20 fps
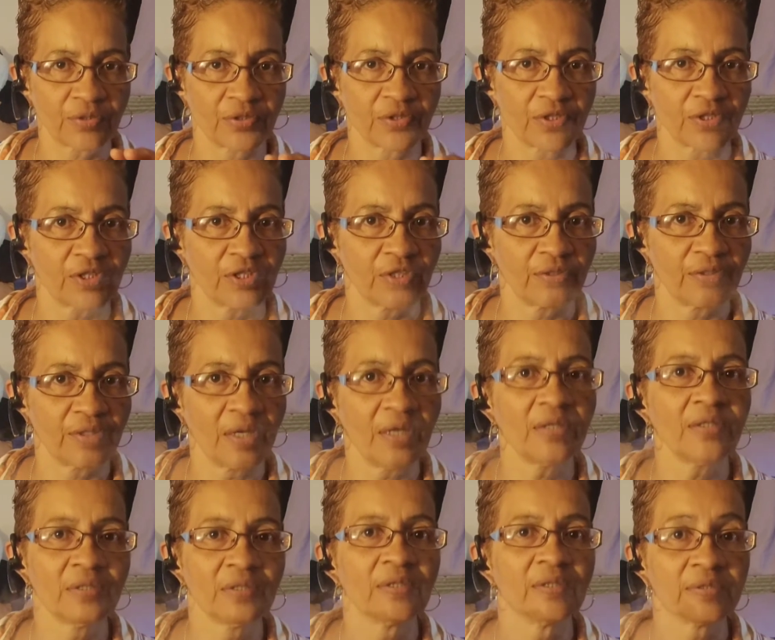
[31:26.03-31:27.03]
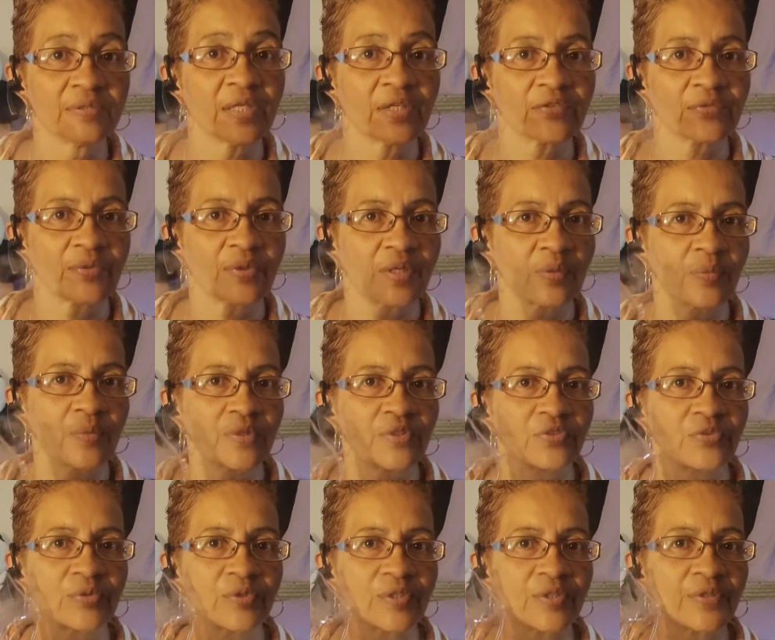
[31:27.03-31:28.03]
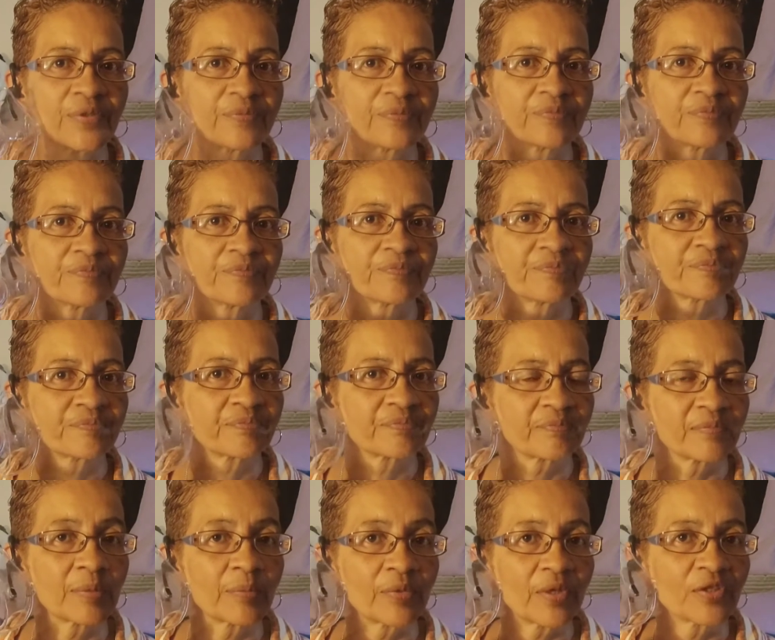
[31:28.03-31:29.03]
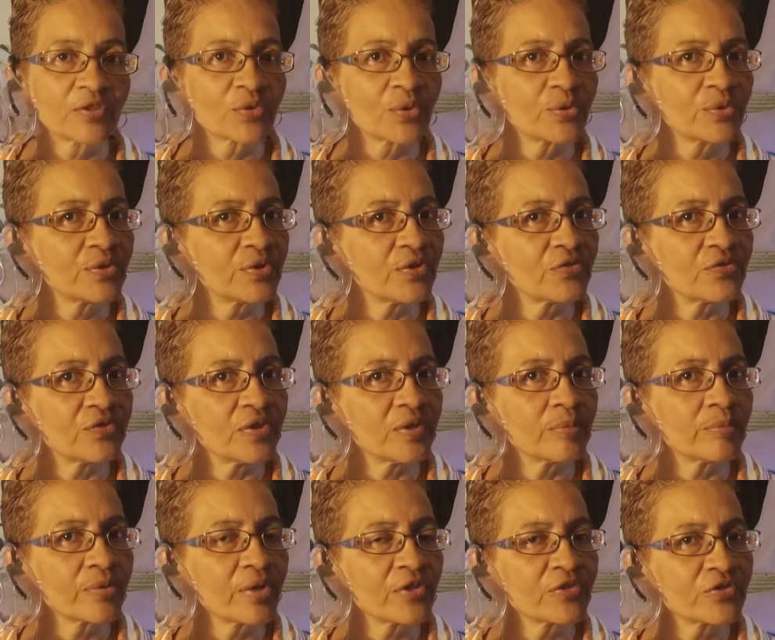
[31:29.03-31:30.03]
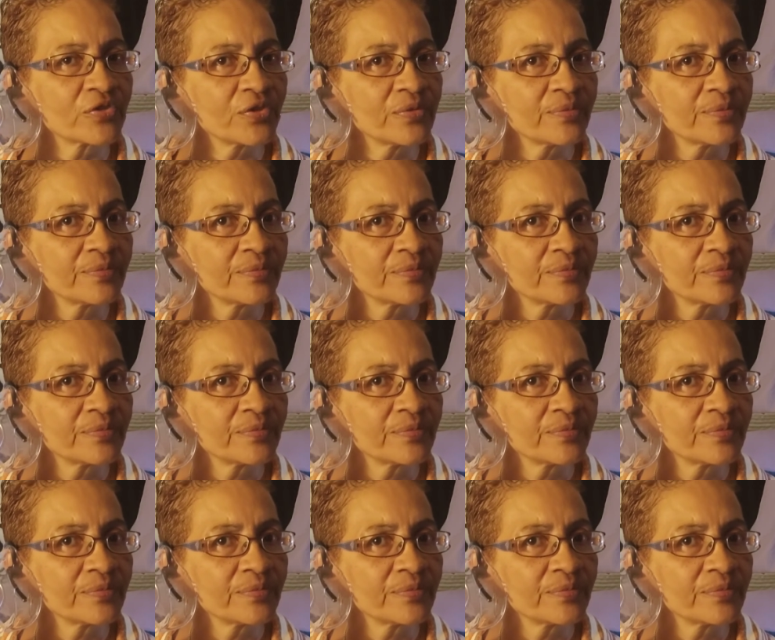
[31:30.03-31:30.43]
You can hear that? That's what I wanted to hear. Remember I told you the steam pressure?